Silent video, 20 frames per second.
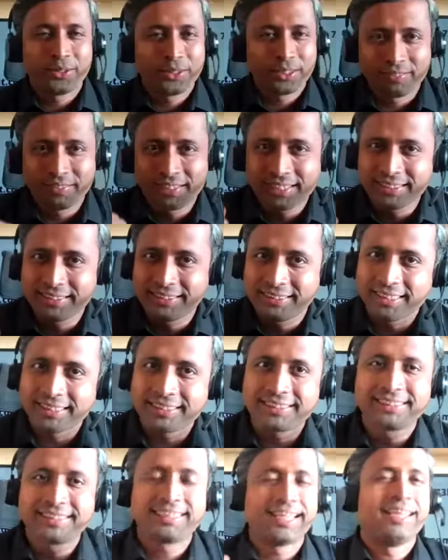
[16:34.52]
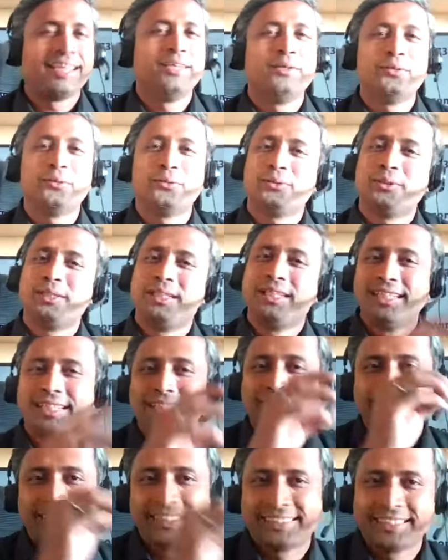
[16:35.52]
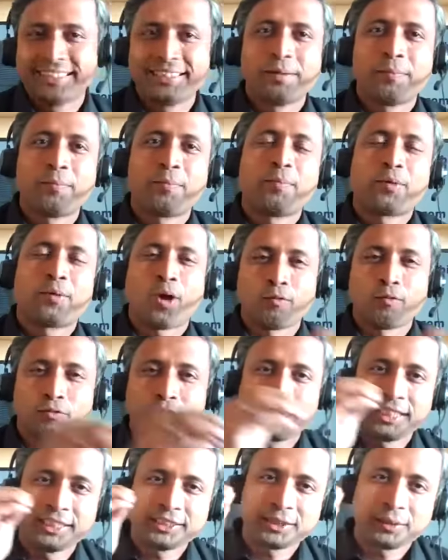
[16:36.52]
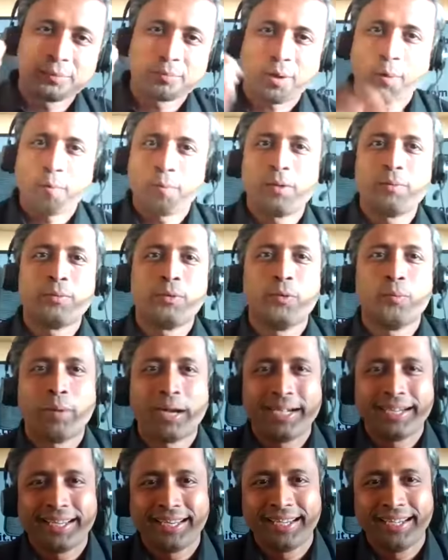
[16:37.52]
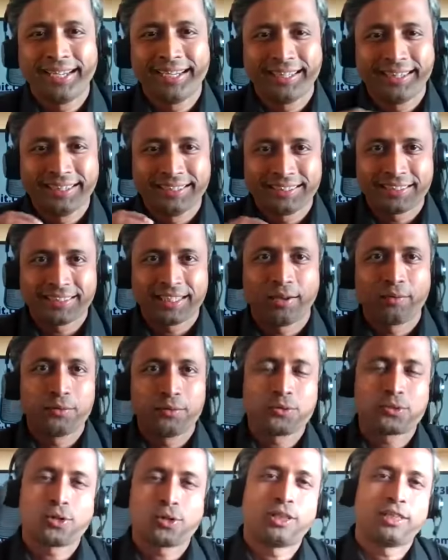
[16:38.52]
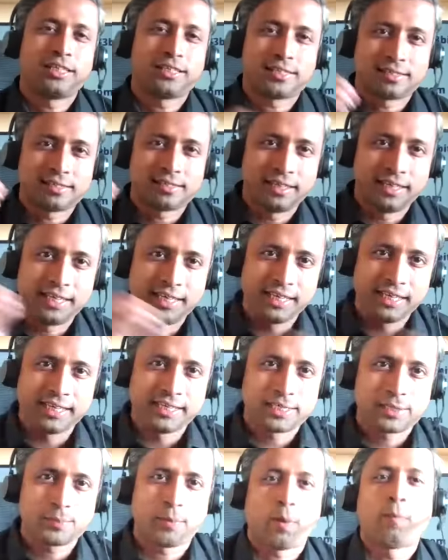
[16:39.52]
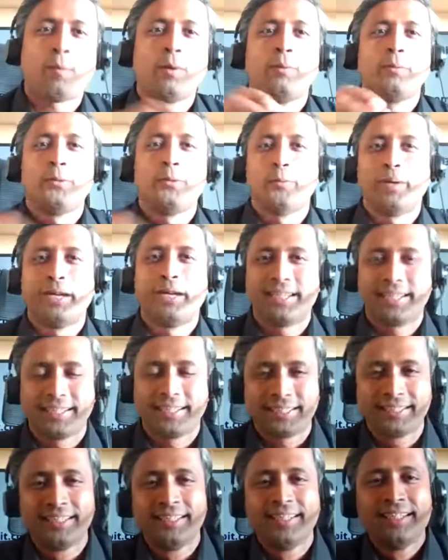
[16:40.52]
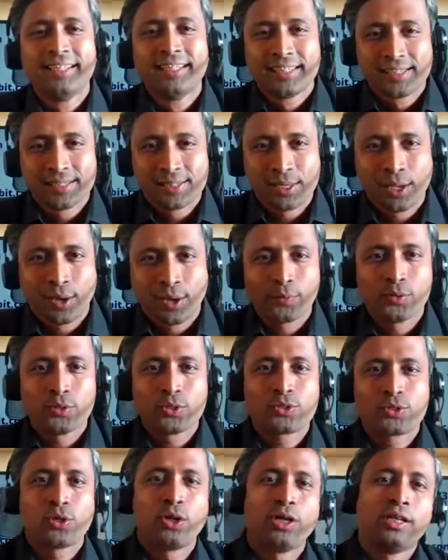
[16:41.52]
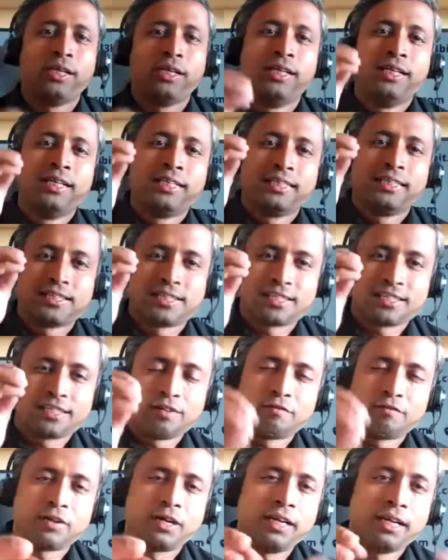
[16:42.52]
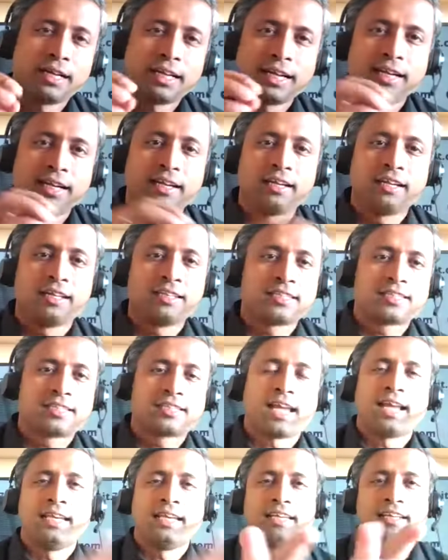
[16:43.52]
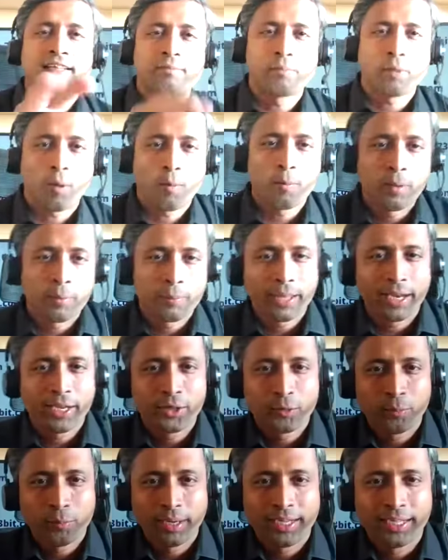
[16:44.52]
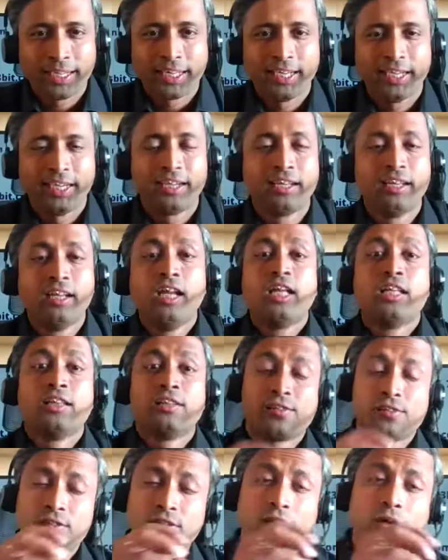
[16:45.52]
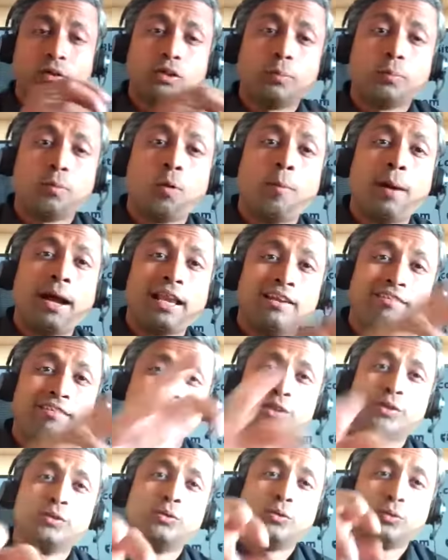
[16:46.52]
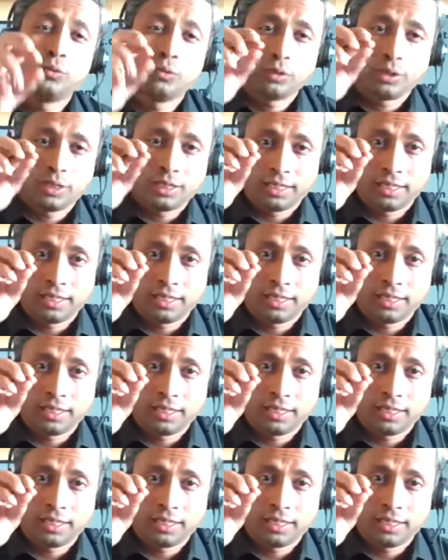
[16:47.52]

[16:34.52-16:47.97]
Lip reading: it will just tell you this is the configuration problem you might hit, this is how you solve, this is the DNS problem you might hit, this is how you solve, this is the front end styling problem that you might hit, this is how the mobile view